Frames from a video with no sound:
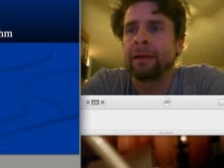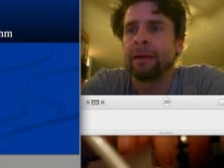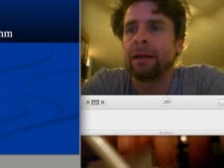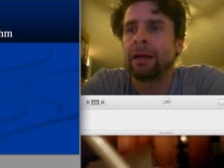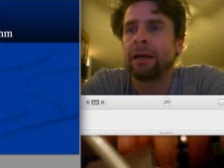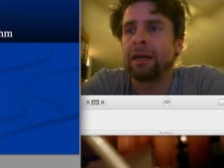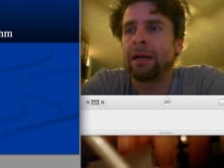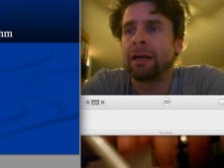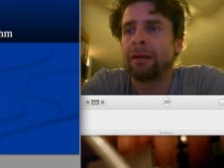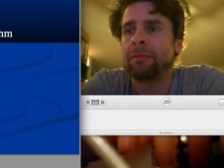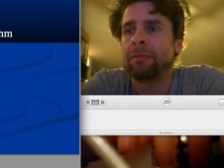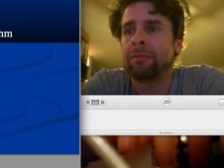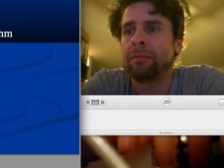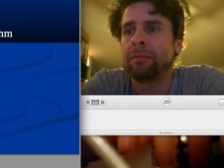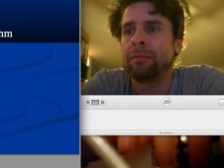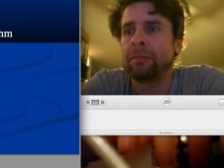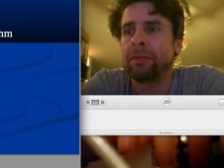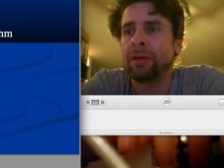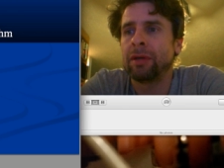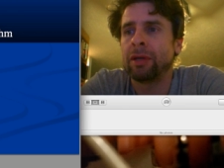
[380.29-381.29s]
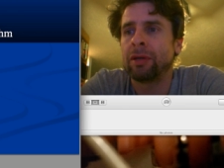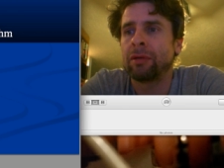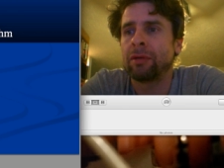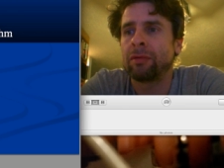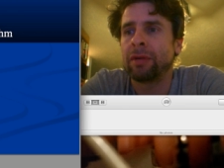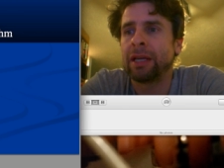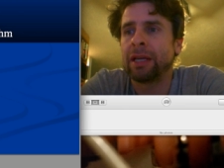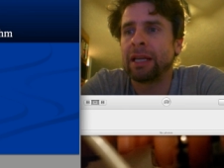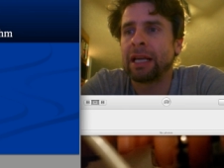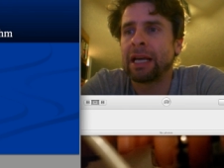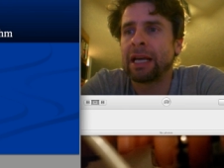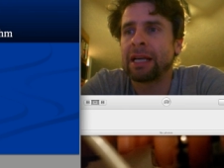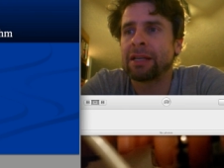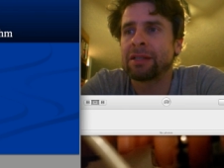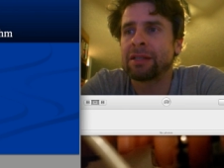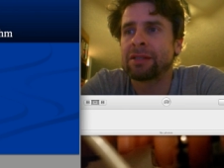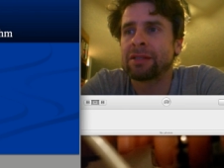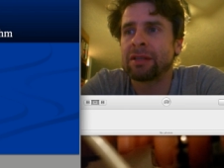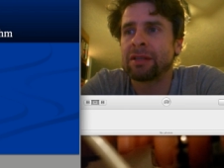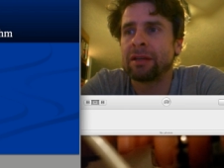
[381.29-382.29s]
it
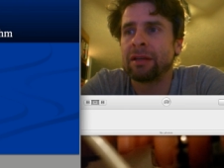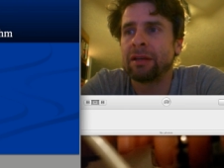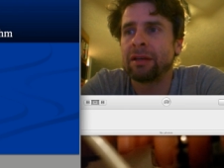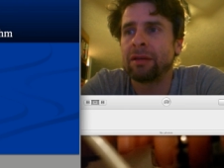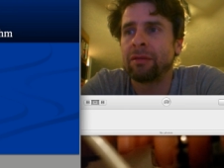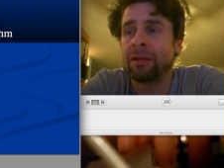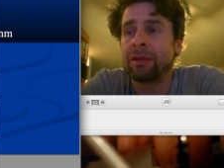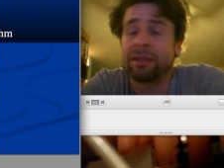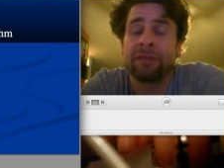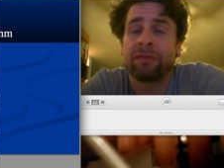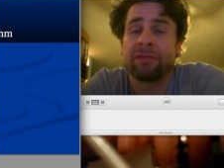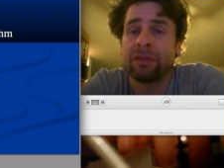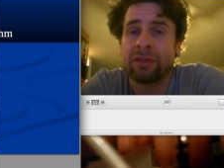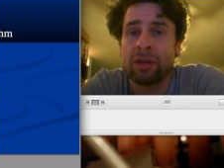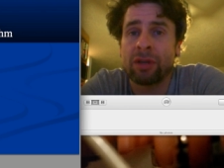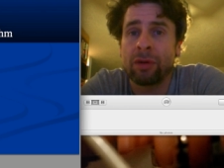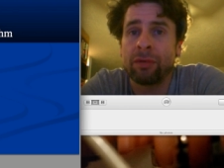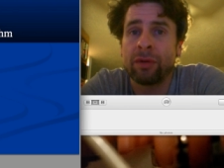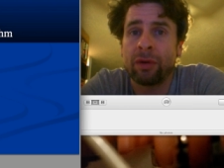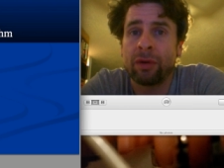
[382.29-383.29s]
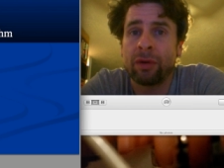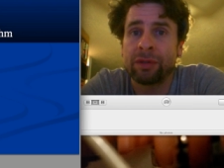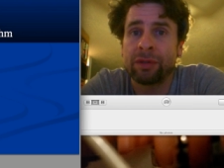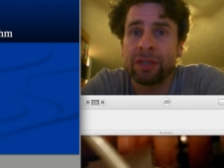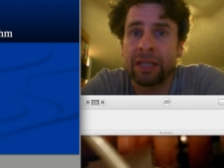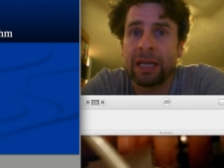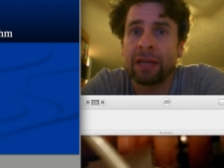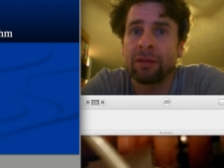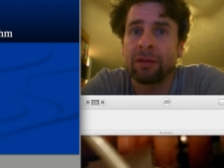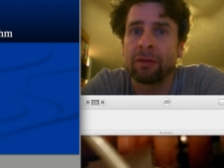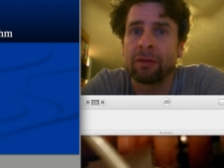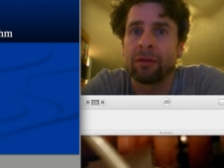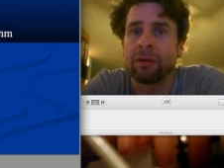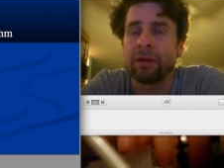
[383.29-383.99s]
has a different tone altogether.